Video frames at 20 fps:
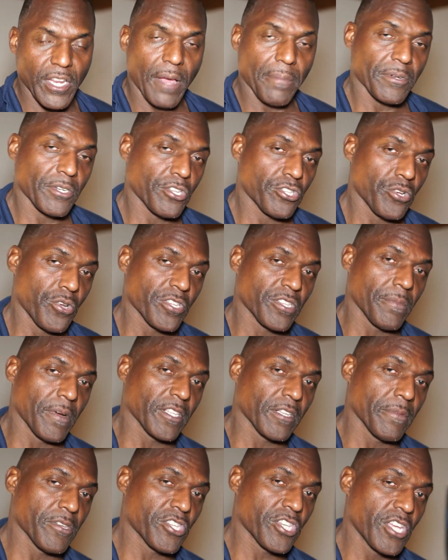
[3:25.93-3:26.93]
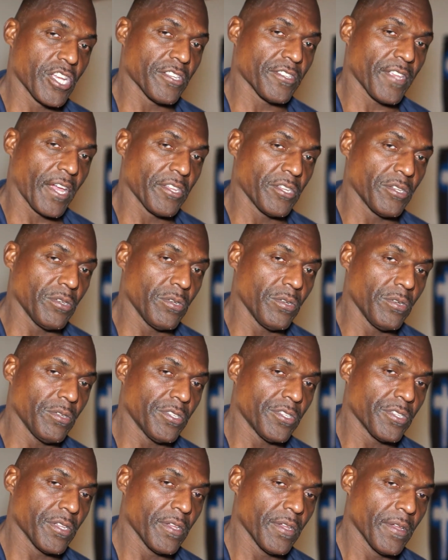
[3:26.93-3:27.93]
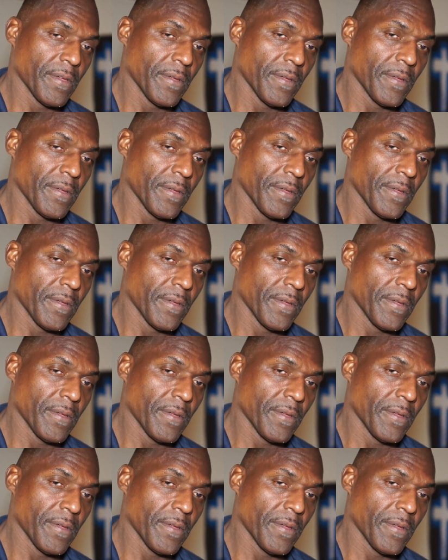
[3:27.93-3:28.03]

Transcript: I'm going to show you some other machines I use.